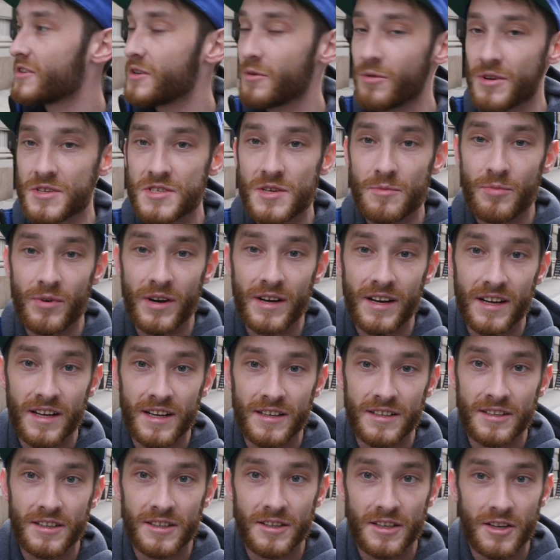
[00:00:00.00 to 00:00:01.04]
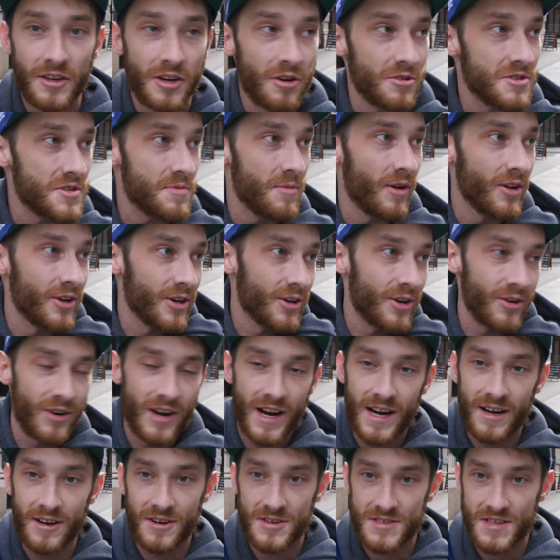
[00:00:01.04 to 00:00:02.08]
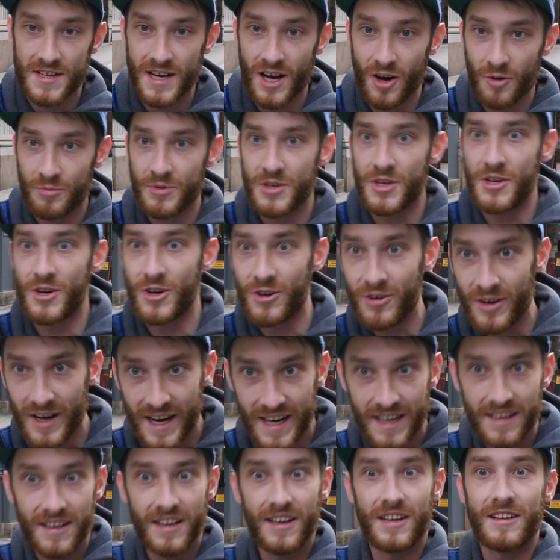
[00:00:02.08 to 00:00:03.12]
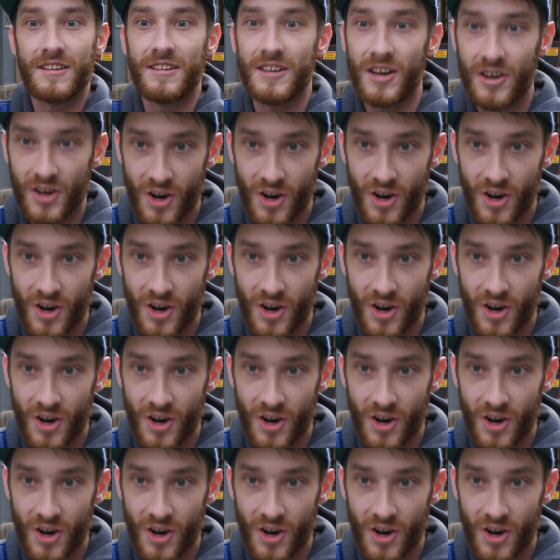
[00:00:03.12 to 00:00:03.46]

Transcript: He wants to bring in, you know, smaller creators and help curate a, a